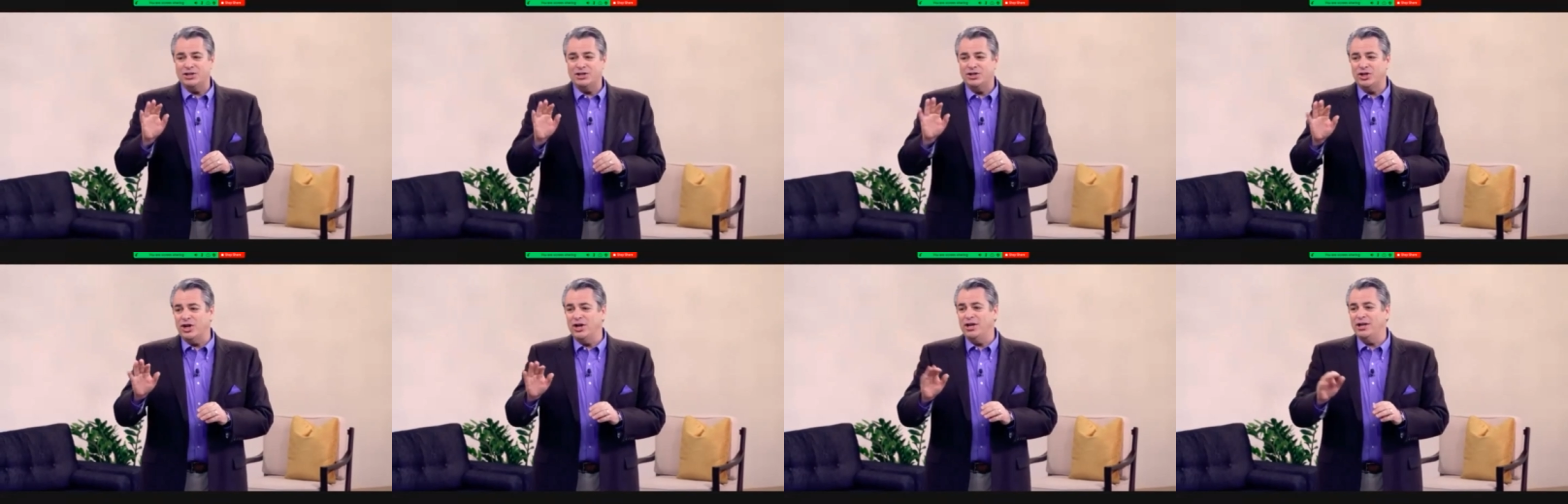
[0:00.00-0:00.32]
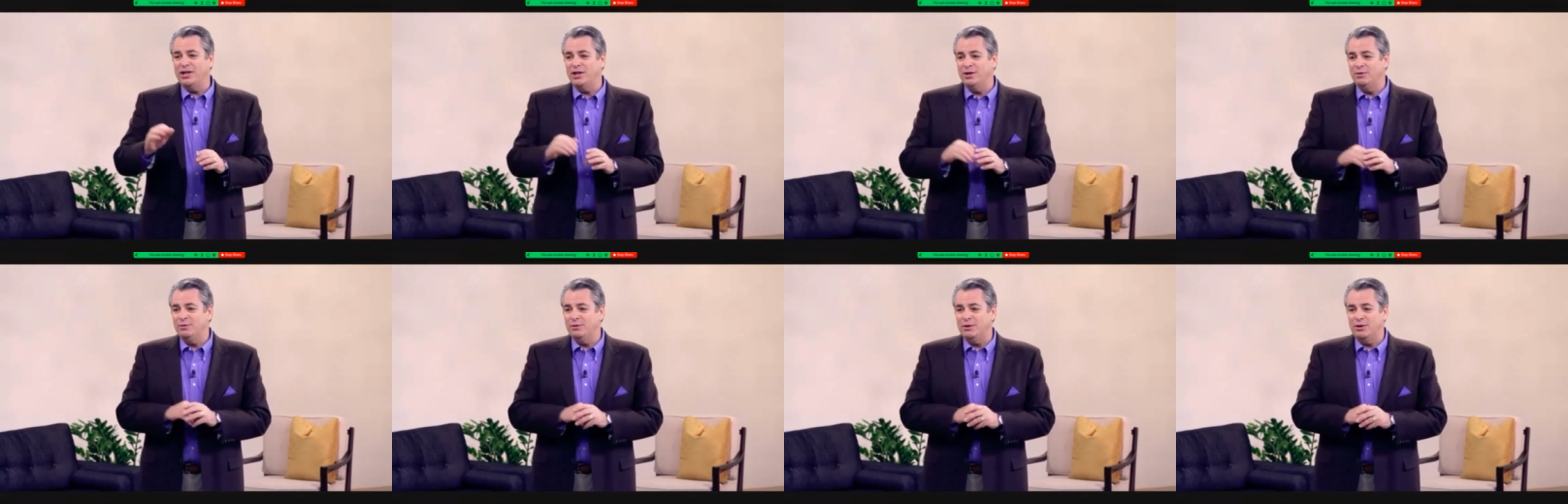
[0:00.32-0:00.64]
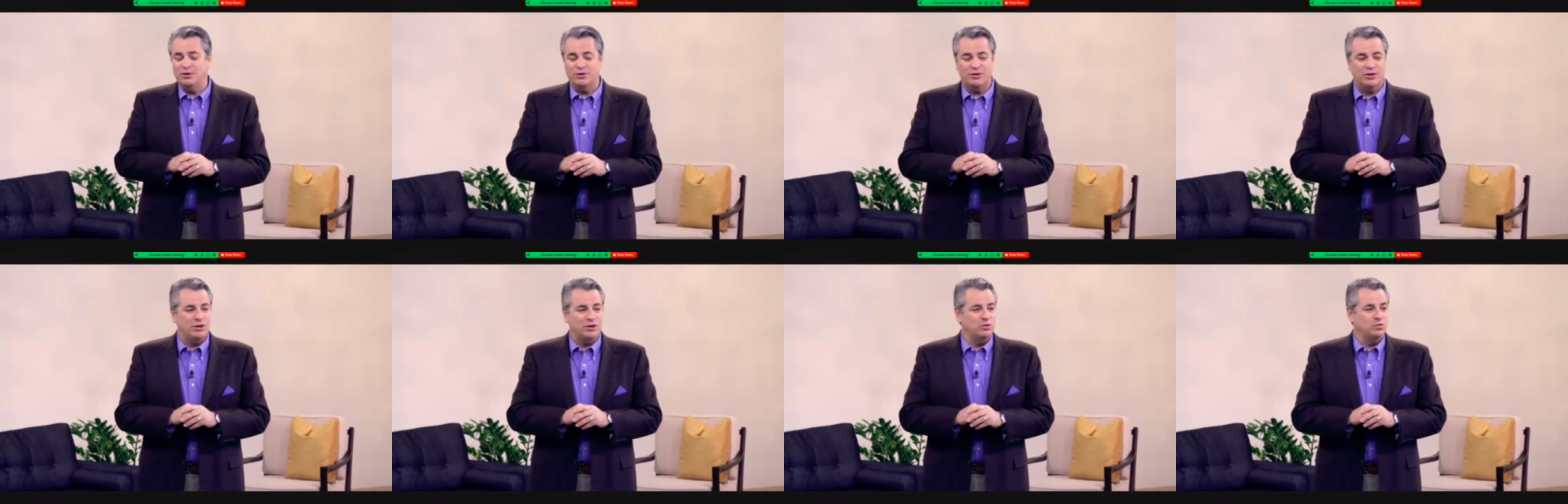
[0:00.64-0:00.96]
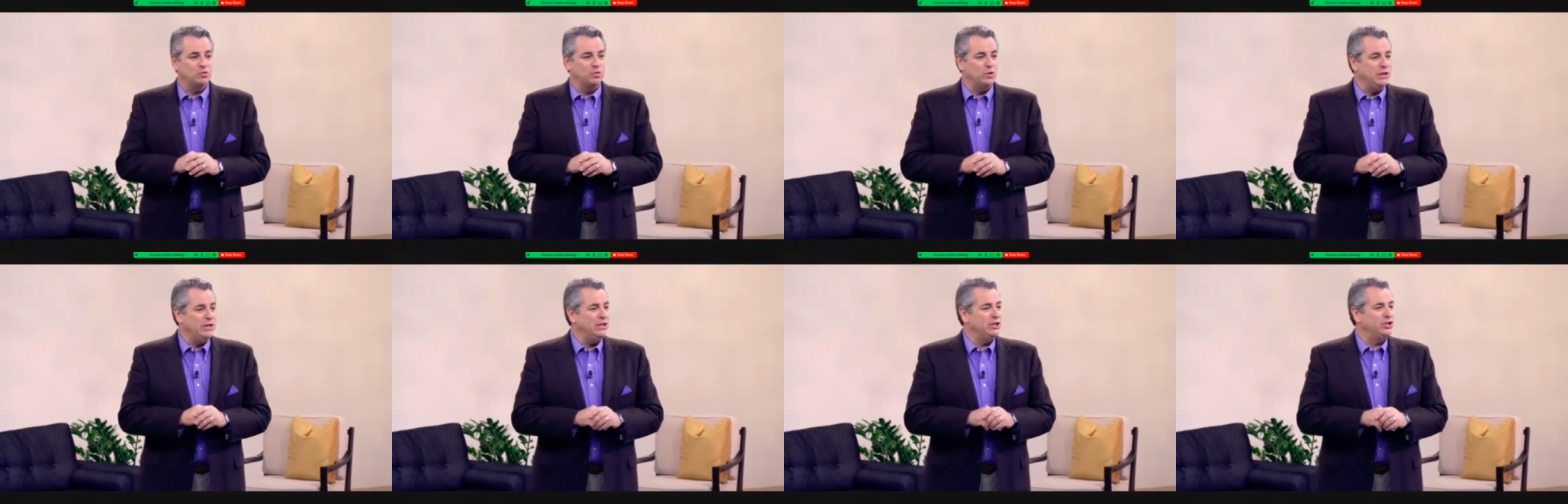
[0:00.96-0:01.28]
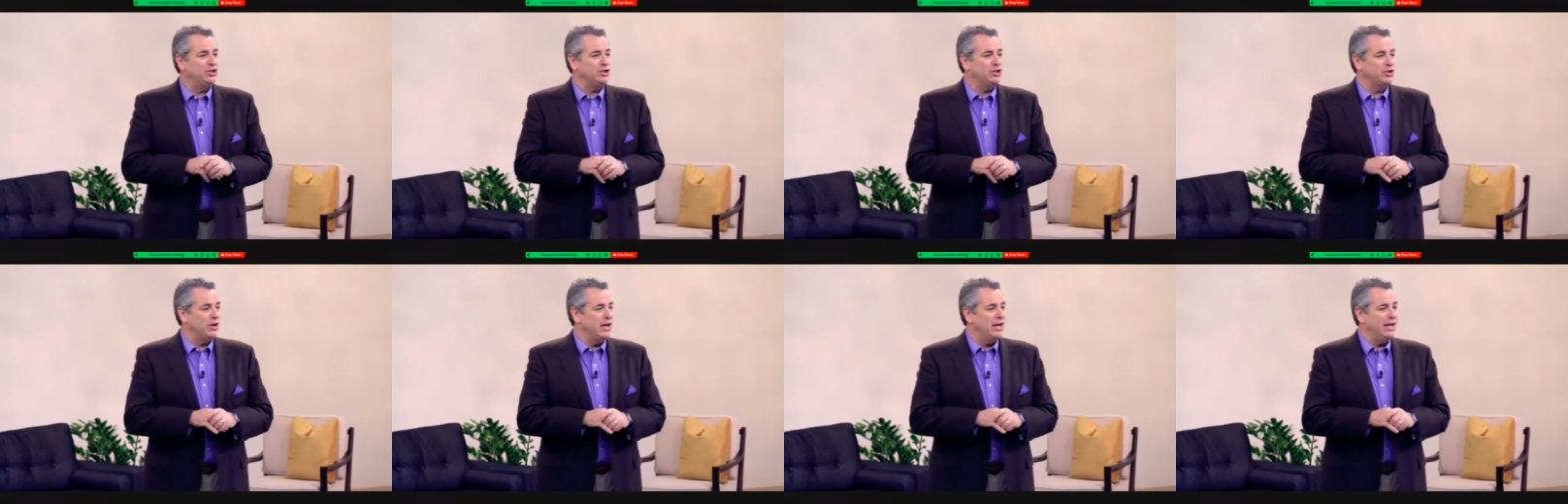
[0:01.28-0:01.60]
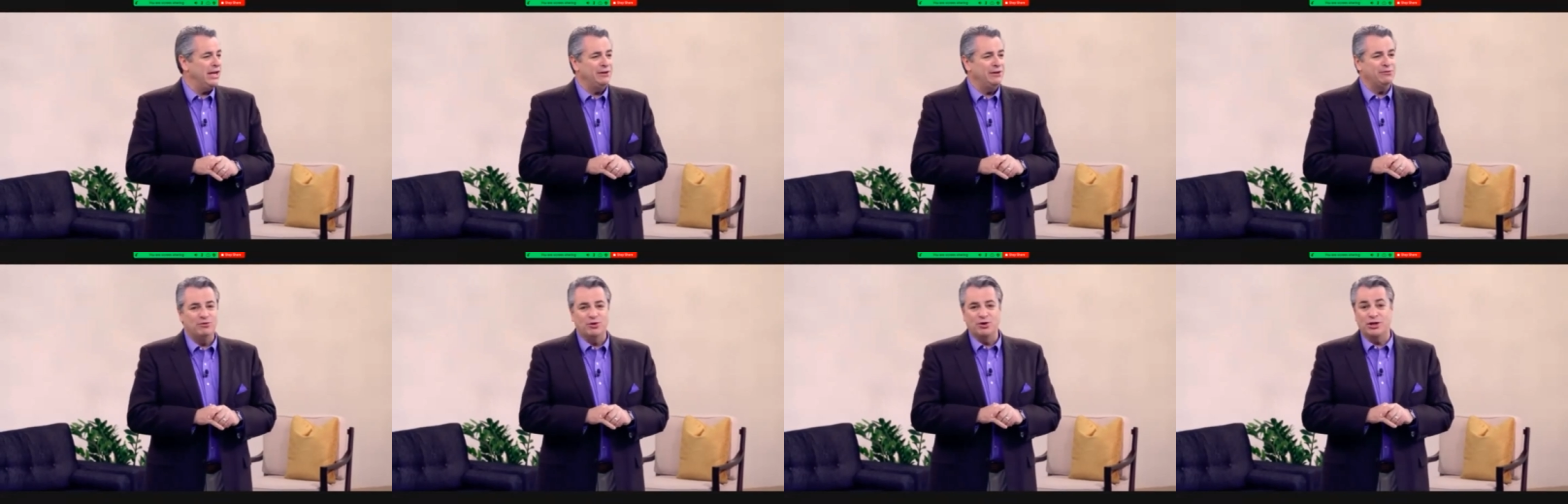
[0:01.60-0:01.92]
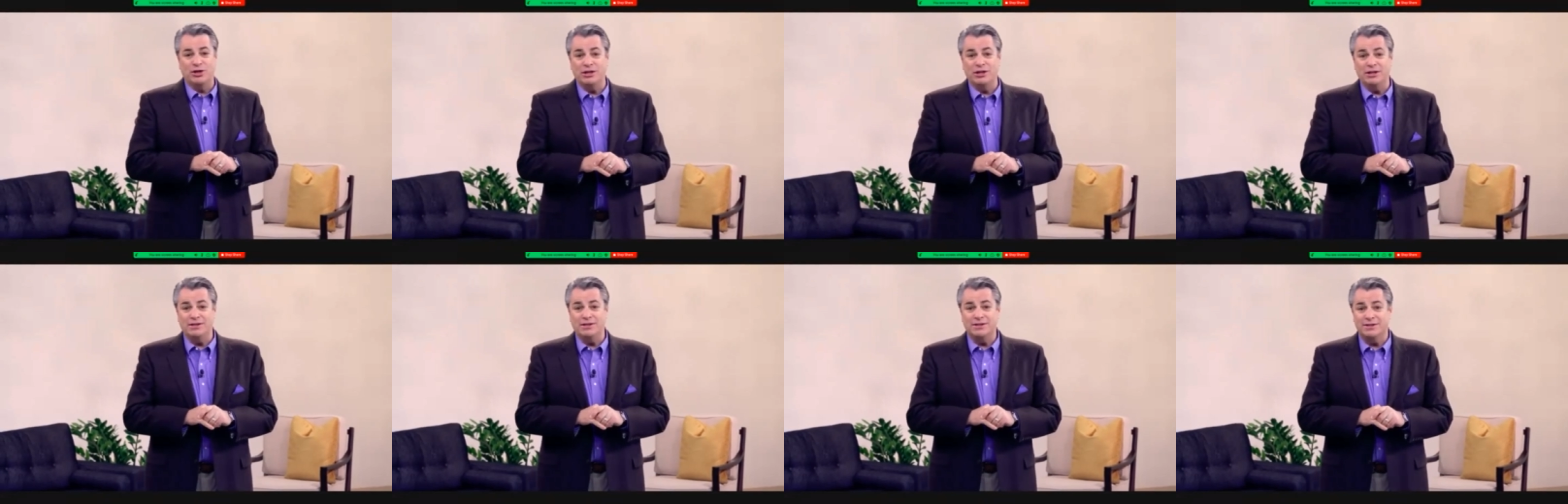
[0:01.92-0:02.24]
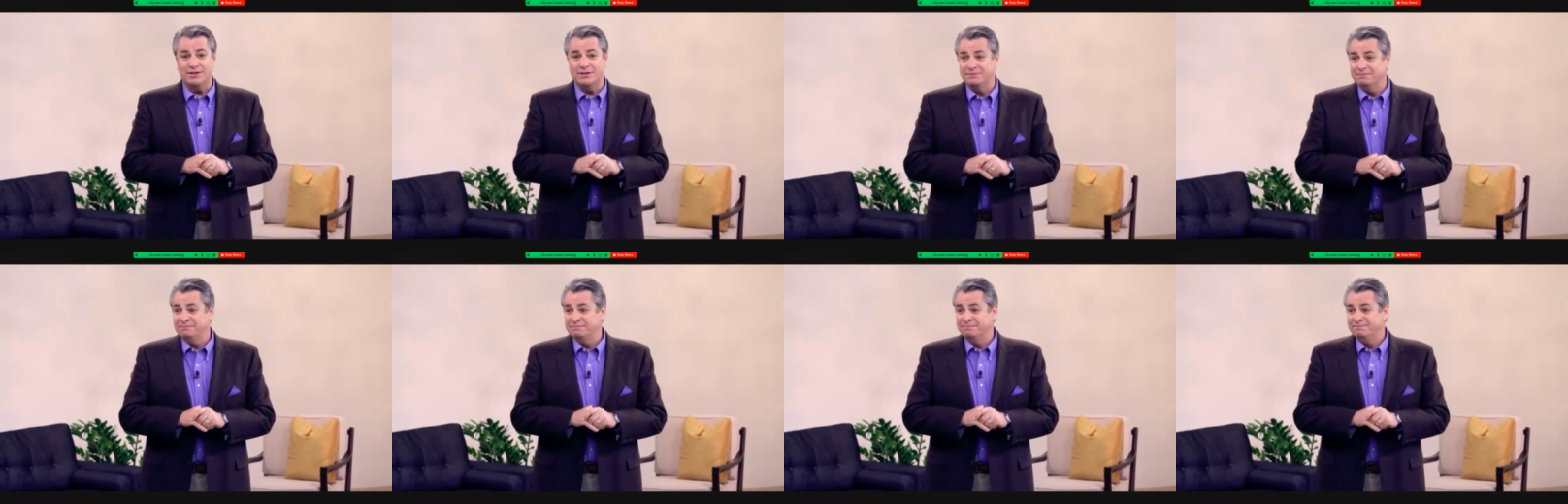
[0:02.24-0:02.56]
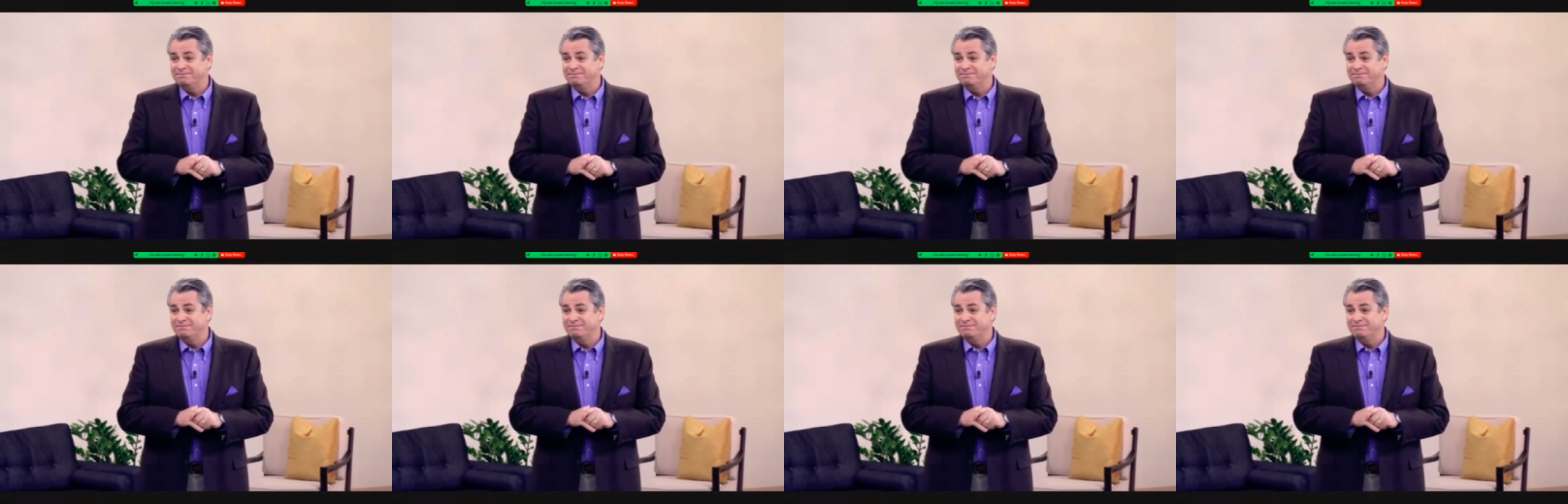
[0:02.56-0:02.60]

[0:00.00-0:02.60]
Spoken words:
sign in the window that says, "We train rookies."